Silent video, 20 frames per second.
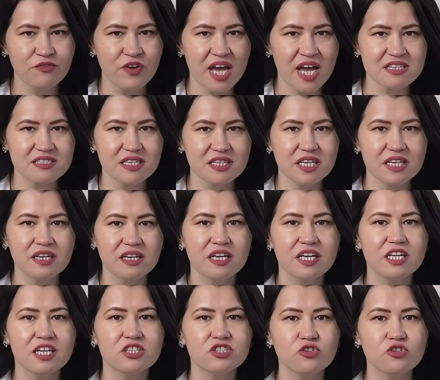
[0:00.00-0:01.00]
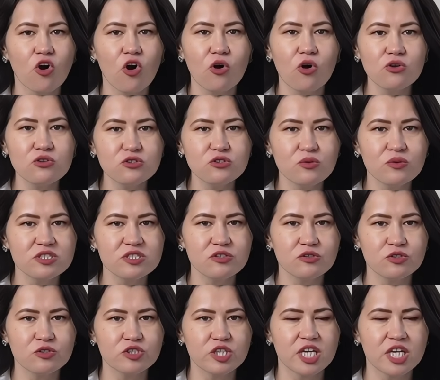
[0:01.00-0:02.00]
fasting is also
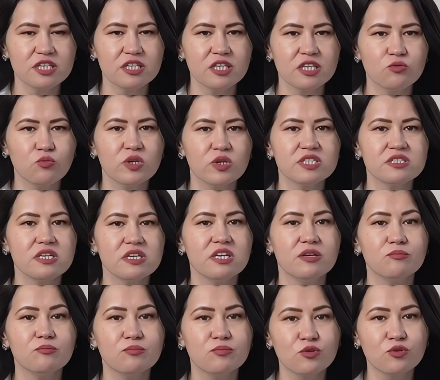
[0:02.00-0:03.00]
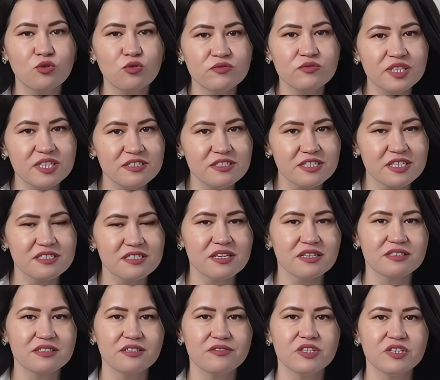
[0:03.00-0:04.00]
associated with improved disease
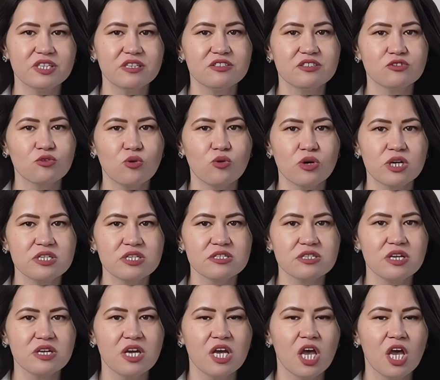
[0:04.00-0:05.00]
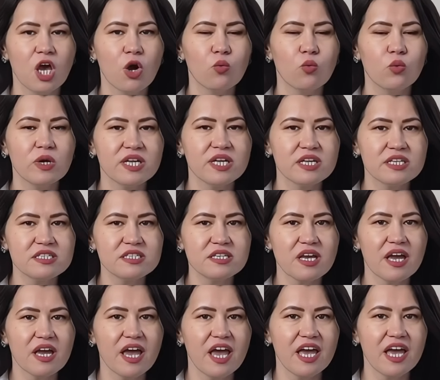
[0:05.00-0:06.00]
activity scores, with
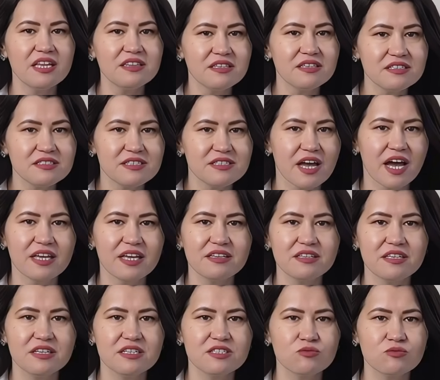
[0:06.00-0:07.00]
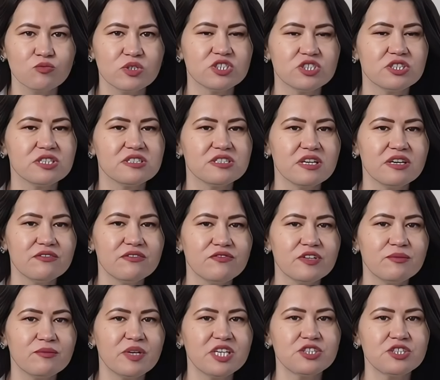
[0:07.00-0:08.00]
enthesitis, which is
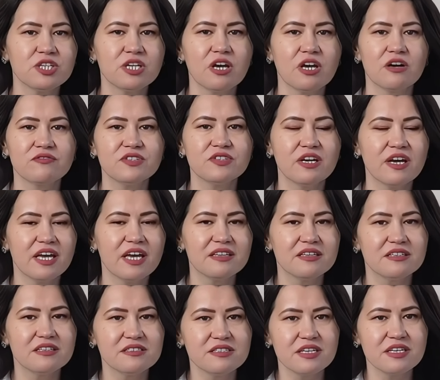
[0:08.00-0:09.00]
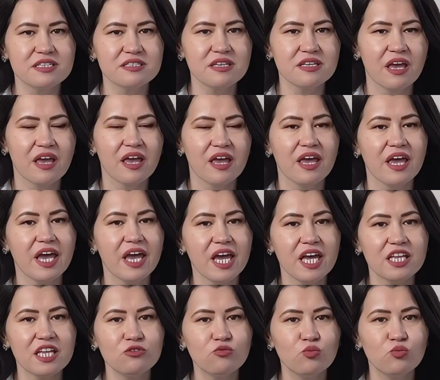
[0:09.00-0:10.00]
inflammation of the entheses,
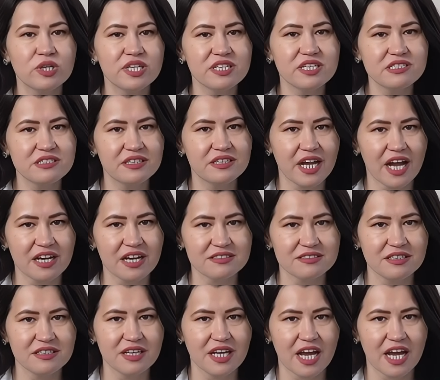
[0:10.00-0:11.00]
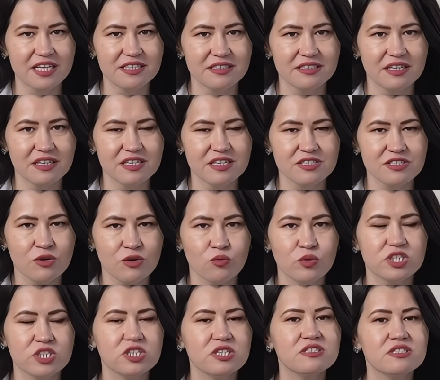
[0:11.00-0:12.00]
and with dactylitis,
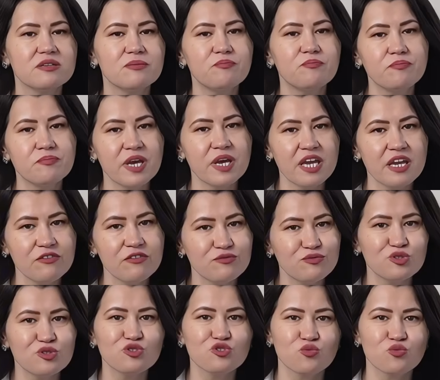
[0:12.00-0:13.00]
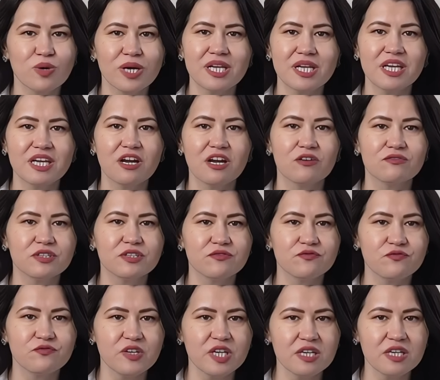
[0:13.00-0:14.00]
which is the painful swelling of the
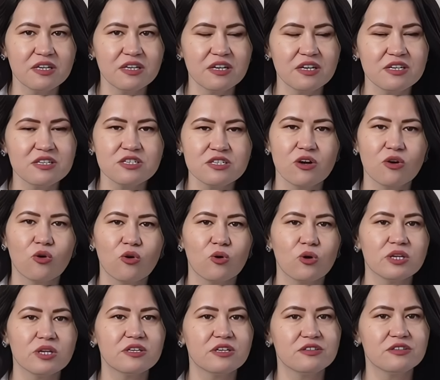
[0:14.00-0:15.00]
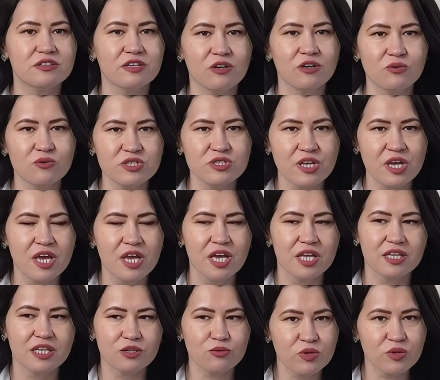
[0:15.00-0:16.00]
fingers or the toes
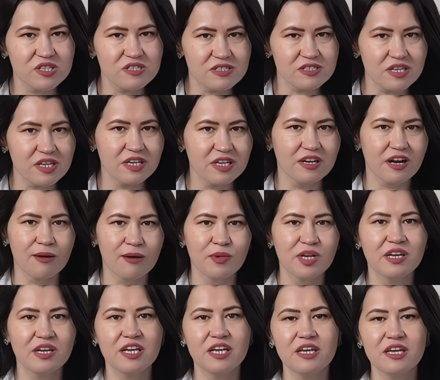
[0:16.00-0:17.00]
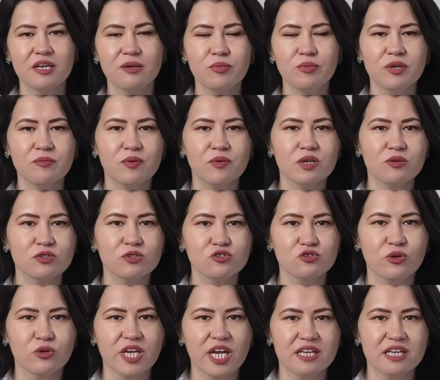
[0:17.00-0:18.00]
that we see commonly in people with
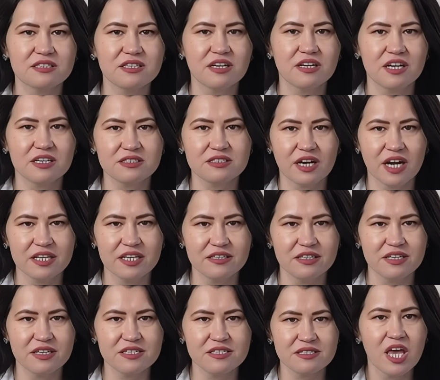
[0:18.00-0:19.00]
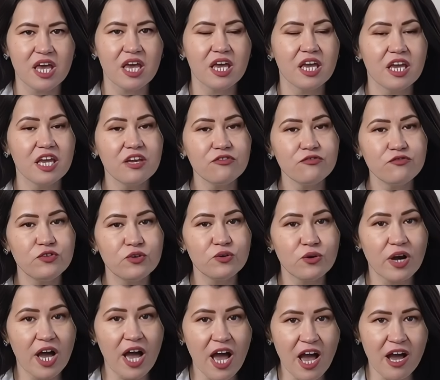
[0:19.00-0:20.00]
psoriatic arthritis. If you
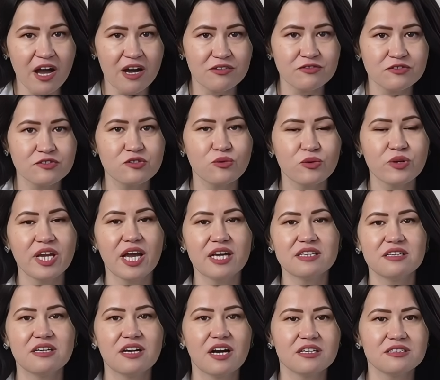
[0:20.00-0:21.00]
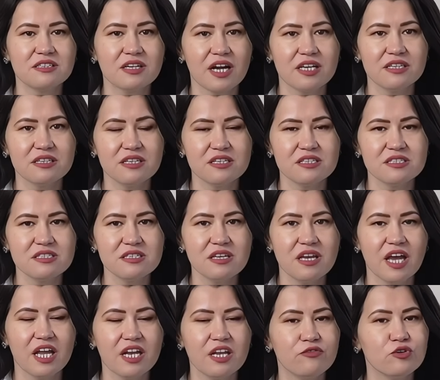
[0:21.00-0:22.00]
have psoriatic arthritis
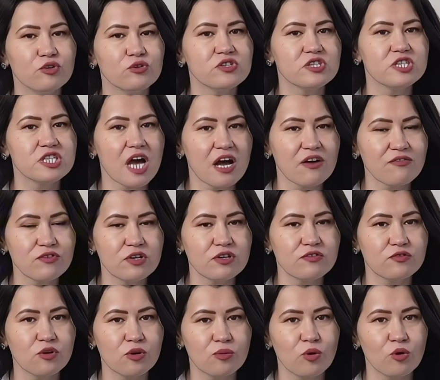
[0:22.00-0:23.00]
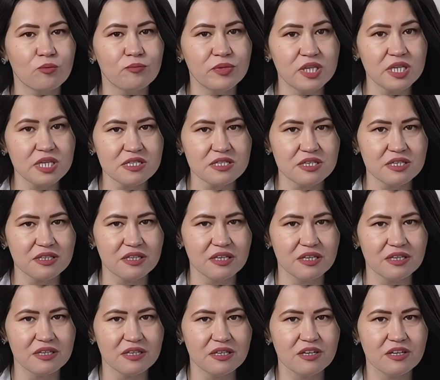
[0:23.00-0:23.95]
and if you suffer from obesity,